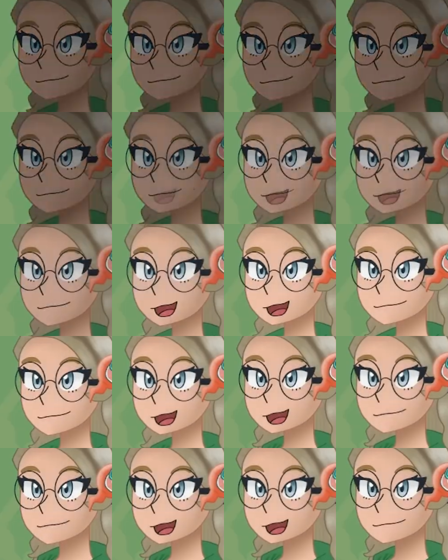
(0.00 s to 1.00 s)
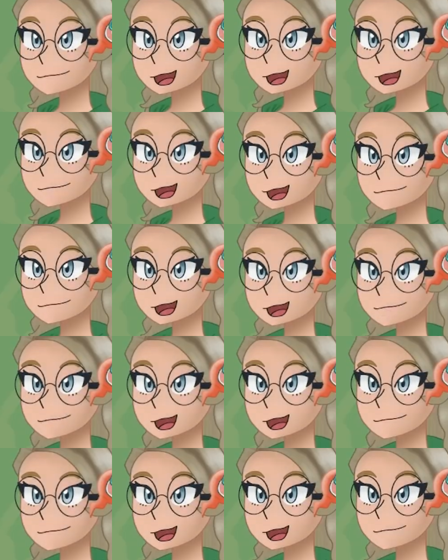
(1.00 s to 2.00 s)
It is just not
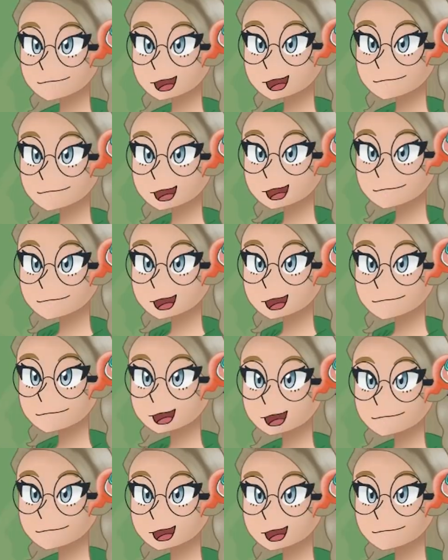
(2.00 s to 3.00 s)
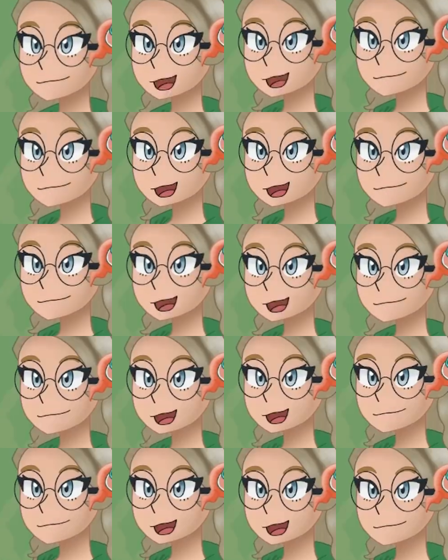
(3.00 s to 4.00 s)
a very sound team when it
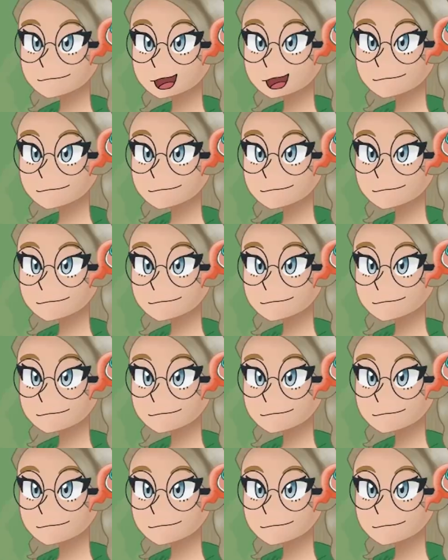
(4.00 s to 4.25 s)
comes to